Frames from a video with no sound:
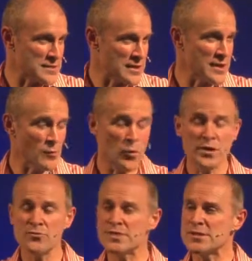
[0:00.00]
I think one of
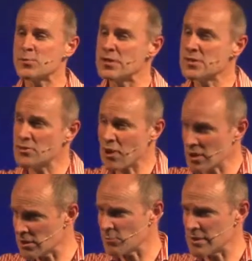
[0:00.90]
the reasons we
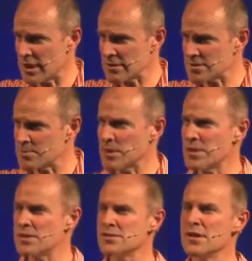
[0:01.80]
struggle with that is
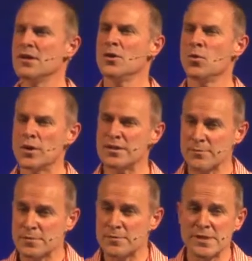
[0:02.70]
because we
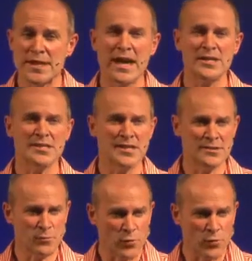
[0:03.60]
sometimes think, actually,